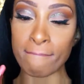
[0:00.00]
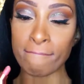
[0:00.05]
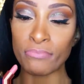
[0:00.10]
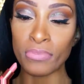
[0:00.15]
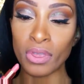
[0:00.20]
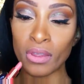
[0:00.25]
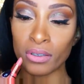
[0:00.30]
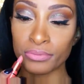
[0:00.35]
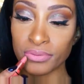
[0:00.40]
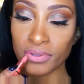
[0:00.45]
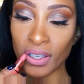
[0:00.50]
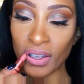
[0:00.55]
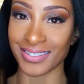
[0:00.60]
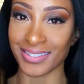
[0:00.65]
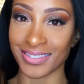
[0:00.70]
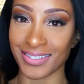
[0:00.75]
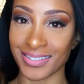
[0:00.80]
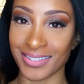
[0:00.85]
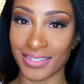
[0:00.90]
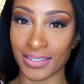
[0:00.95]
Oh, I
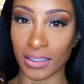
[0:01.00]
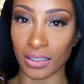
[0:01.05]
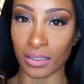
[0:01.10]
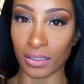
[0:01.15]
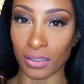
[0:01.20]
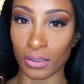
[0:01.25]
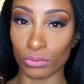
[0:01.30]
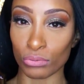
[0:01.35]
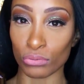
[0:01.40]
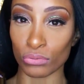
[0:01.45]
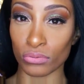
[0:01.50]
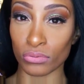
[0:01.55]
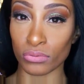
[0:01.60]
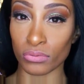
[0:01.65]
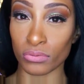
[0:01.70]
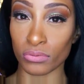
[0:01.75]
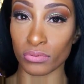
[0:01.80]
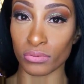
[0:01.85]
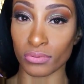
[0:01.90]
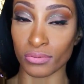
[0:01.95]
don't know
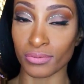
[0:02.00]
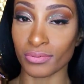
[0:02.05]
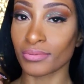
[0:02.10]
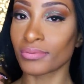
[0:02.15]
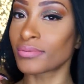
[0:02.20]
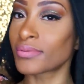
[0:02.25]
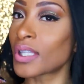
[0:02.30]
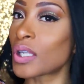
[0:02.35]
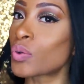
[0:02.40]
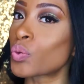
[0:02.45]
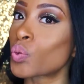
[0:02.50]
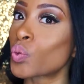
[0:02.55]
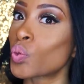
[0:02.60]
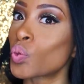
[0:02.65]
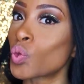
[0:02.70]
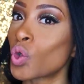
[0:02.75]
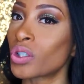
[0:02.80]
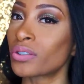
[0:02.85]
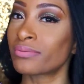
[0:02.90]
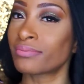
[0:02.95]
why you're
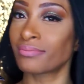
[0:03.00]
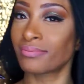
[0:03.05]
not